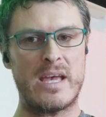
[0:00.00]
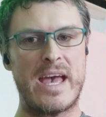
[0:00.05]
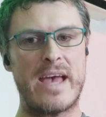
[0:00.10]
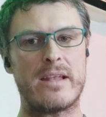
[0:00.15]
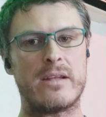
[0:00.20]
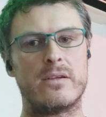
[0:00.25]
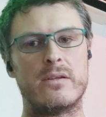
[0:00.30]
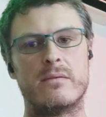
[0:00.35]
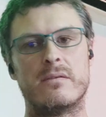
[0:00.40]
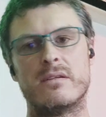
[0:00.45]

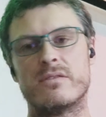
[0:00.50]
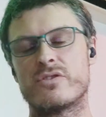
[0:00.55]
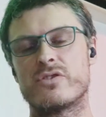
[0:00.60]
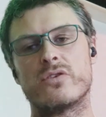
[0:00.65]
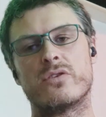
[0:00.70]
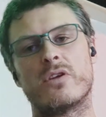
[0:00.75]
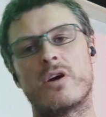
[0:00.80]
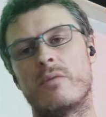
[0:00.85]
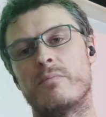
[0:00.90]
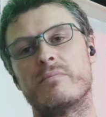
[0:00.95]
and
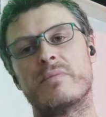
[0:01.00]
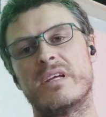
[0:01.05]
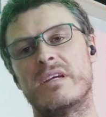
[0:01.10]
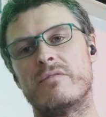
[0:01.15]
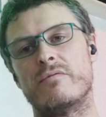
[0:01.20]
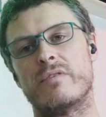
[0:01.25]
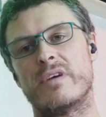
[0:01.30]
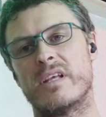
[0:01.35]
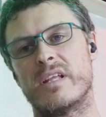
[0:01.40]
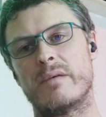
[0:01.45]
should not be
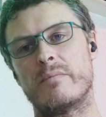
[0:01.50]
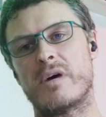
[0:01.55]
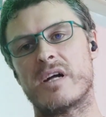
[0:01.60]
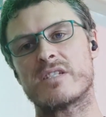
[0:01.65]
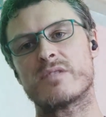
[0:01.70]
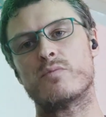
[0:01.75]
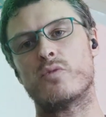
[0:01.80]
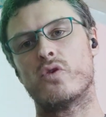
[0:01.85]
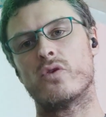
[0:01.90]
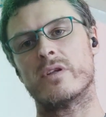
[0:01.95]
really
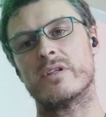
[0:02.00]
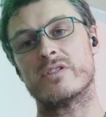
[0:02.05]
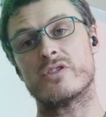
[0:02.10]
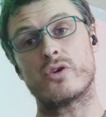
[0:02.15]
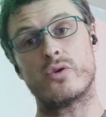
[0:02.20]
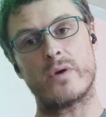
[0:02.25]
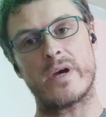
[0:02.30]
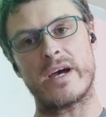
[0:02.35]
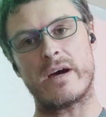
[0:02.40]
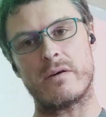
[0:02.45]
much more than
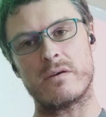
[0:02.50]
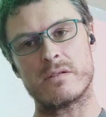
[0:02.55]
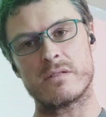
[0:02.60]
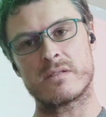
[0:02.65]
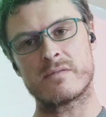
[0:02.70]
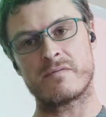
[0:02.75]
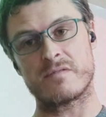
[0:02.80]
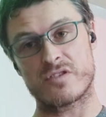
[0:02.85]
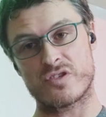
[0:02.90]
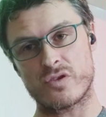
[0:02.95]
2
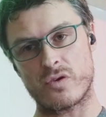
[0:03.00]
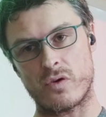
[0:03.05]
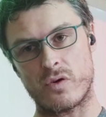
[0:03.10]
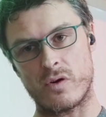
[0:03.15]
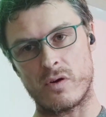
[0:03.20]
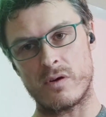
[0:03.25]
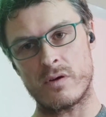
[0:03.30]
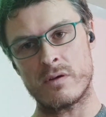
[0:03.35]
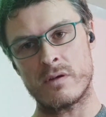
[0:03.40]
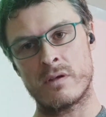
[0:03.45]
hours for
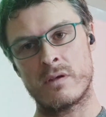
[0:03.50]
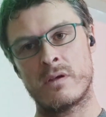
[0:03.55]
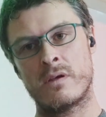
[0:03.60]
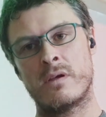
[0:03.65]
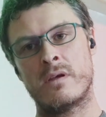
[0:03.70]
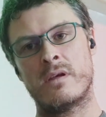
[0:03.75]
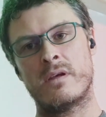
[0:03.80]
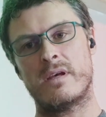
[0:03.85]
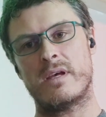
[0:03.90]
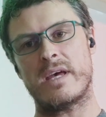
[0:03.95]
sure,
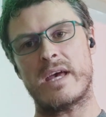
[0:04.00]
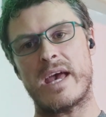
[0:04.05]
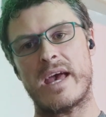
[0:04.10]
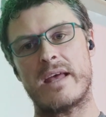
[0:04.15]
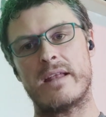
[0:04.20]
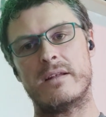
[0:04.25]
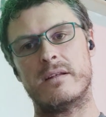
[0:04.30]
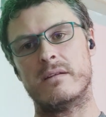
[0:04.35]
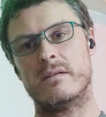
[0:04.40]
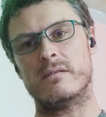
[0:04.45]

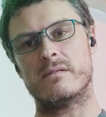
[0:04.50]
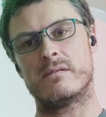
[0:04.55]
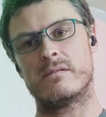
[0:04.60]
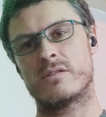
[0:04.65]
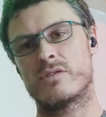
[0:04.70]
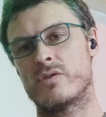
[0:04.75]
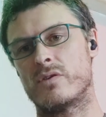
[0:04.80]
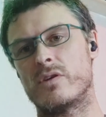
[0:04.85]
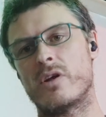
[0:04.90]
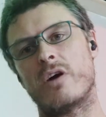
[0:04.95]
and
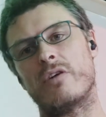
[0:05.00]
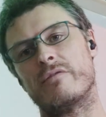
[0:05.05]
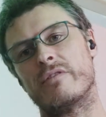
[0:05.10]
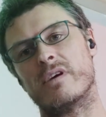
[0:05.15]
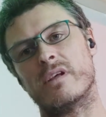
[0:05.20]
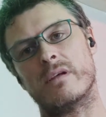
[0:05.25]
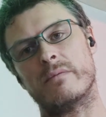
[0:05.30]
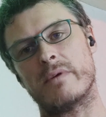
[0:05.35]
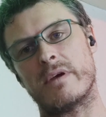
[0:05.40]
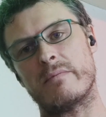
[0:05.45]
should not
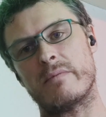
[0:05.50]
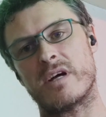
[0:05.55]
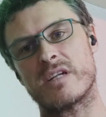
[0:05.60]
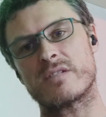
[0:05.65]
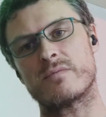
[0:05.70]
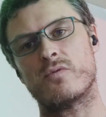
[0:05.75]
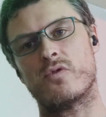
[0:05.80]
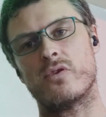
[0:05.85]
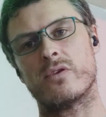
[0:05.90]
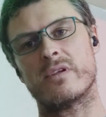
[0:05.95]
really be
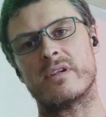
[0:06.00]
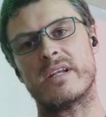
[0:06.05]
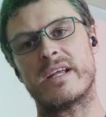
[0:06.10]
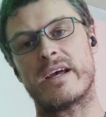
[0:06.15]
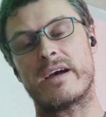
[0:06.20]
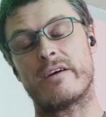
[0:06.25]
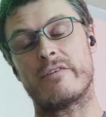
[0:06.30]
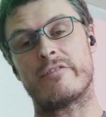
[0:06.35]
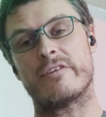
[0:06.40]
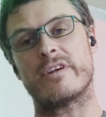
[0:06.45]
much more than
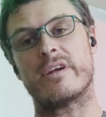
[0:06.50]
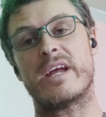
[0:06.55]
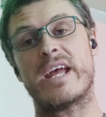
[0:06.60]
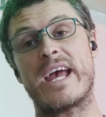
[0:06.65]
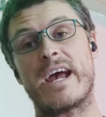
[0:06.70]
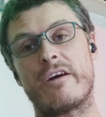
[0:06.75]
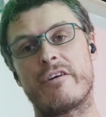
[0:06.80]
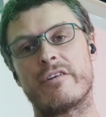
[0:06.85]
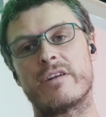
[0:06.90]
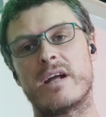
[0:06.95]
an
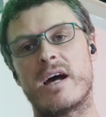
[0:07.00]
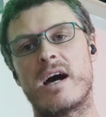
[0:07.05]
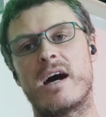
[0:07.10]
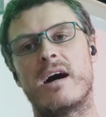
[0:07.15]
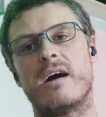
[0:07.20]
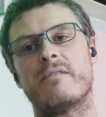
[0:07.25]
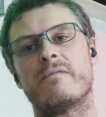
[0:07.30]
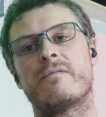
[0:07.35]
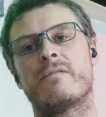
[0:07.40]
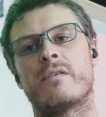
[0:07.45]
hour and a
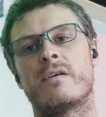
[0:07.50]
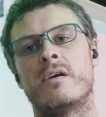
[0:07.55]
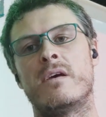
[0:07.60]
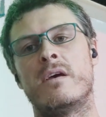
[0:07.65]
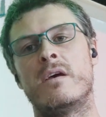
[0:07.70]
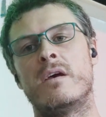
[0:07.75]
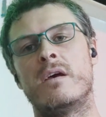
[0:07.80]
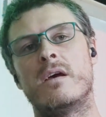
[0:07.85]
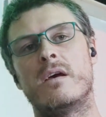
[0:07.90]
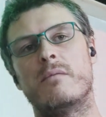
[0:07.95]
half.
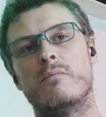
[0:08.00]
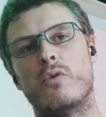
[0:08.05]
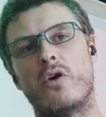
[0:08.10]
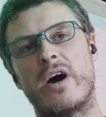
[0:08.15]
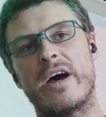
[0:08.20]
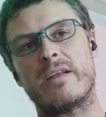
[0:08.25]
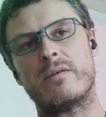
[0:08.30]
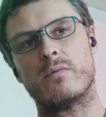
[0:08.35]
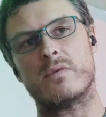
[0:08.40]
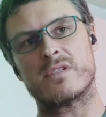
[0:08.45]

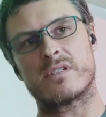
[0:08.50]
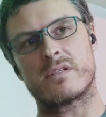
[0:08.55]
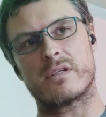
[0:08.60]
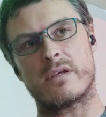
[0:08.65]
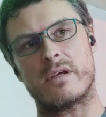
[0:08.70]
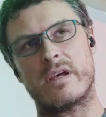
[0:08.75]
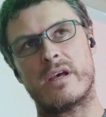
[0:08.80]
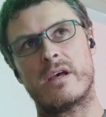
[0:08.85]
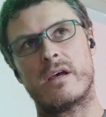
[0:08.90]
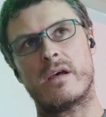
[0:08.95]
Mine was
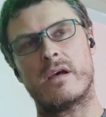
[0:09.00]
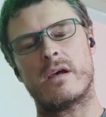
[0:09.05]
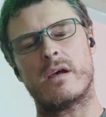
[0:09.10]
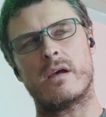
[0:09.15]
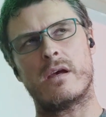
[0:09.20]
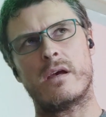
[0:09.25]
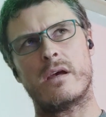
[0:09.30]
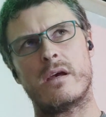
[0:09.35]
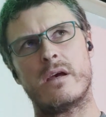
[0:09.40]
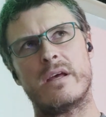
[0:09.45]
at
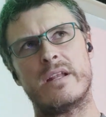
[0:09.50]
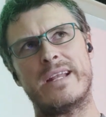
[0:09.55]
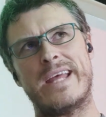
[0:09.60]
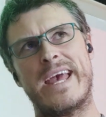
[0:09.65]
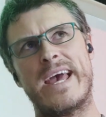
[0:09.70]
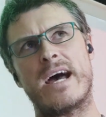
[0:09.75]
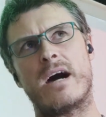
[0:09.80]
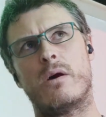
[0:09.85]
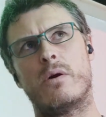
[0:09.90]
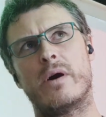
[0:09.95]
an
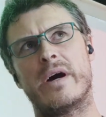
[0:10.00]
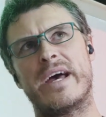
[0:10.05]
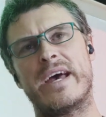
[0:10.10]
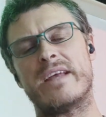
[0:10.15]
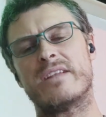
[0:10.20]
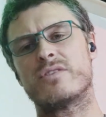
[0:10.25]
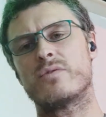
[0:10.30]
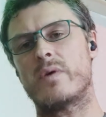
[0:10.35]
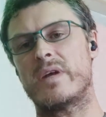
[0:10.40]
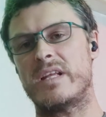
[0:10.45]
hour
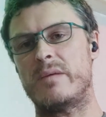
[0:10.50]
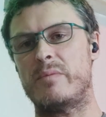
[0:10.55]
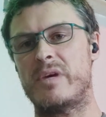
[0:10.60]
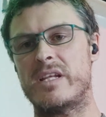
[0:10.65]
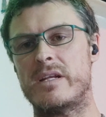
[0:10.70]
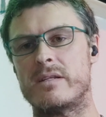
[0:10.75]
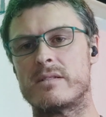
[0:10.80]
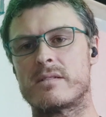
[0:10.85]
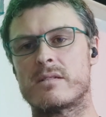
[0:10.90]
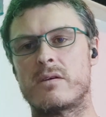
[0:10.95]
and 20
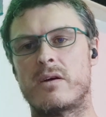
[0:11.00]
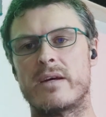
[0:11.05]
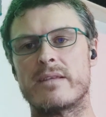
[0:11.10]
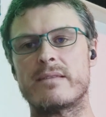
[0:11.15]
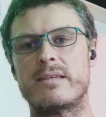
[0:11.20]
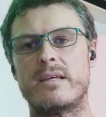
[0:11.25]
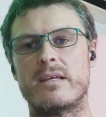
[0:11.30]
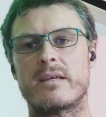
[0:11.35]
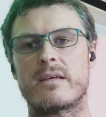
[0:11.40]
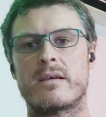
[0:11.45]
minutes, I
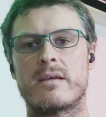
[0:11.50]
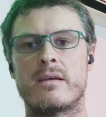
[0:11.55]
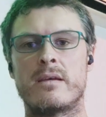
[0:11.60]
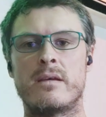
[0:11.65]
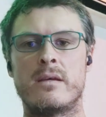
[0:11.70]
think,